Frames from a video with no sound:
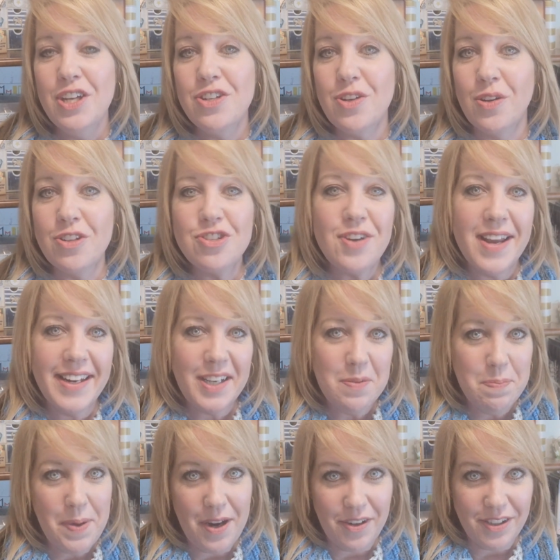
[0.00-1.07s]
Don't try to
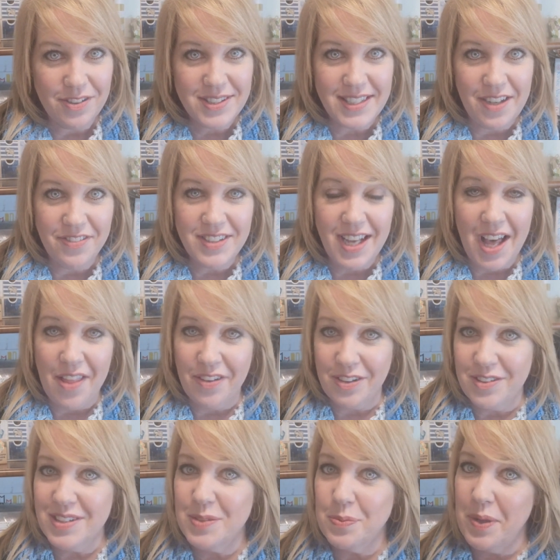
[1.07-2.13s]
compare yourself to
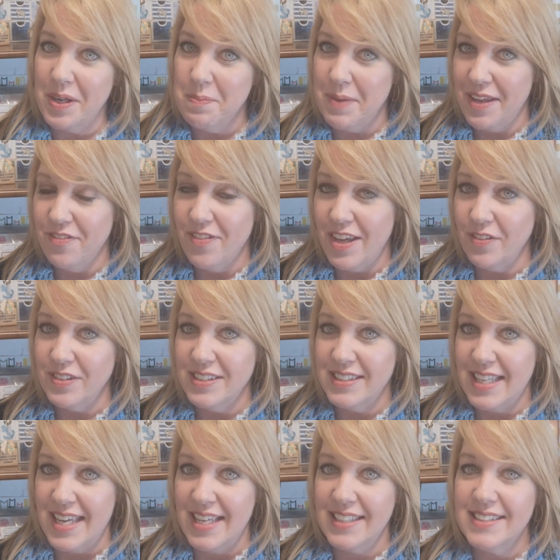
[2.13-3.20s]
others. One of my favorite
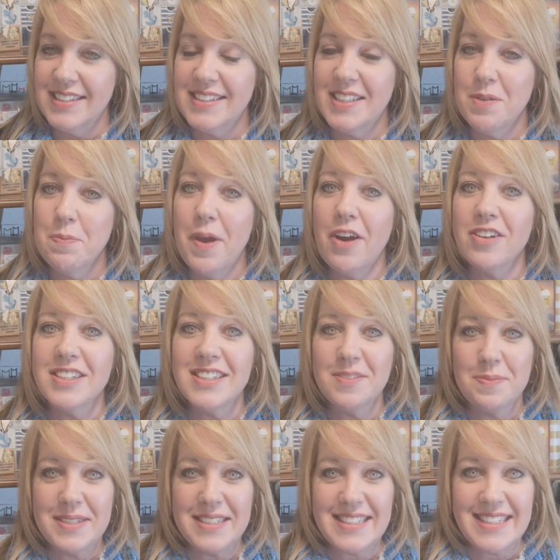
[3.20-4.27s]
sayings is
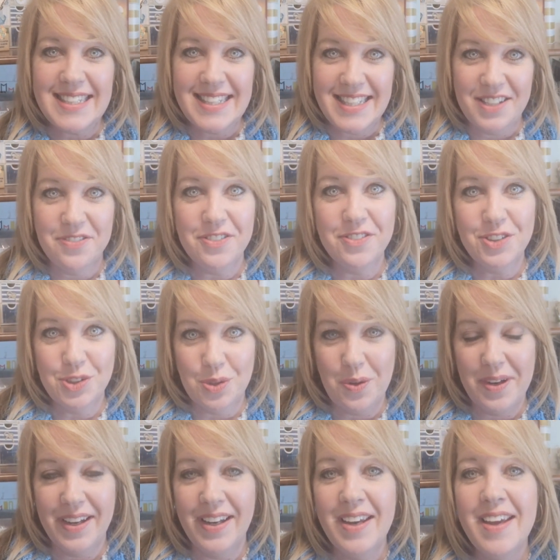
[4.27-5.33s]
comparison is the thief of
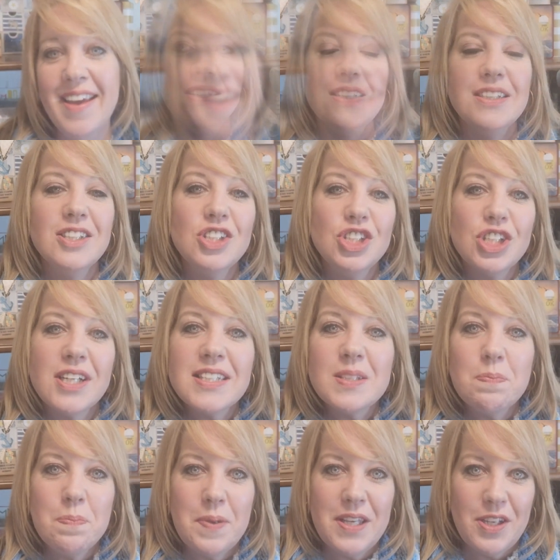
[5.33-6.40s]
joy.
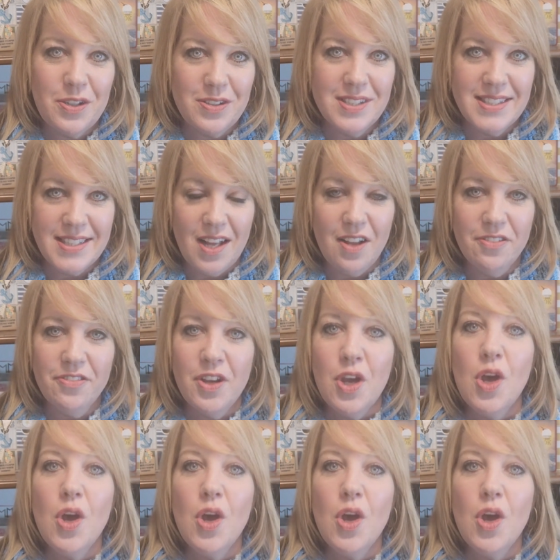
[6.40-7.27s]
Just be yourself.